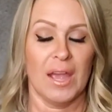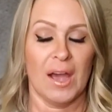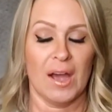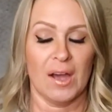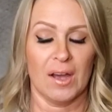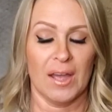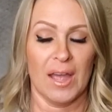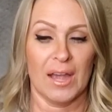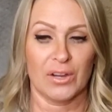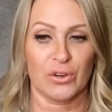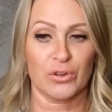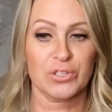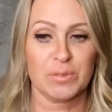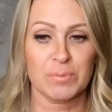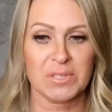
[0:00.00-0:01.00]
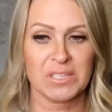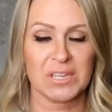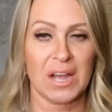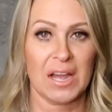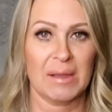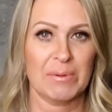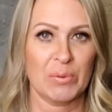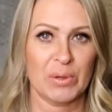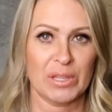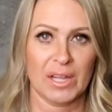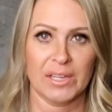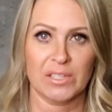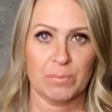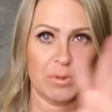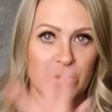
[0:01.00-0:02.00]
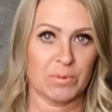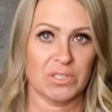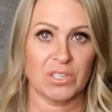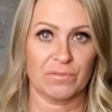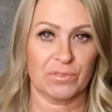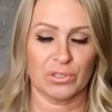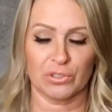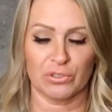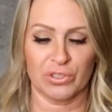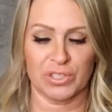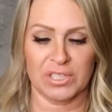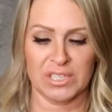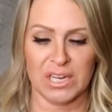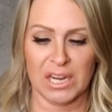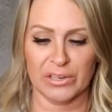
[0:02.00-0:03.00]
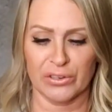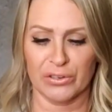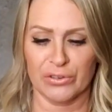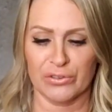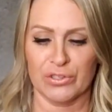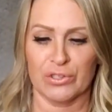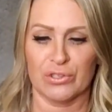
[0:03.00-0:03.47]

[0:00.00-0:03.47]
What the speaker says: at Christmas time, and we like to put them in different little containers.